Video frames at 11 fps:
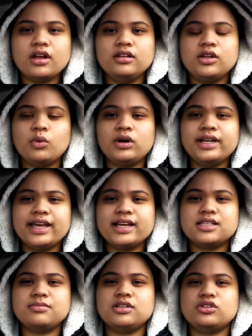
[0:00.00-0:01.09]
the one that
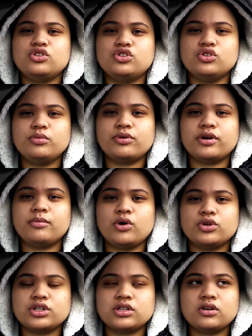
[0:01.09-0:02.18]
gets me super
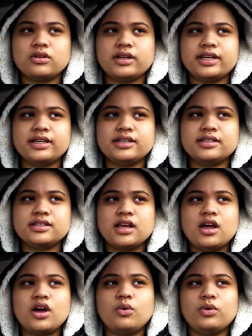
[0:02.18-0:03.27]
emotional is
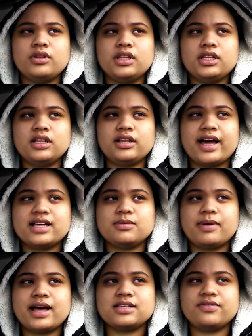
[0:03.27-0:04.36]
within the last
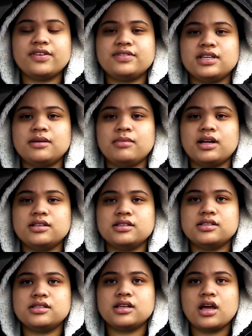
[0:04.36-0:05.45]
past 15
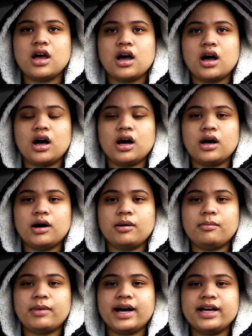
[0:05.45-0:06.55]
months, uh,
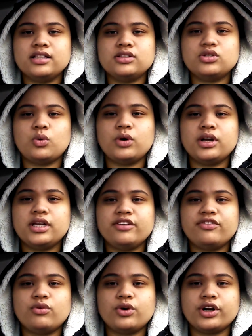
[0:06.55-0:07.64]
my
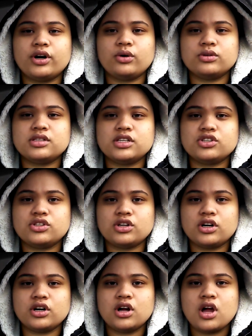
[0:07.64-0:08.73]
24 year old
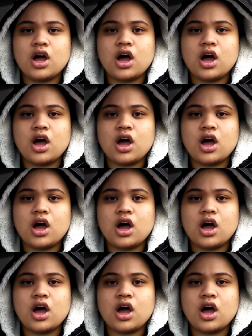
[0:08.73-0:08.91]
sister,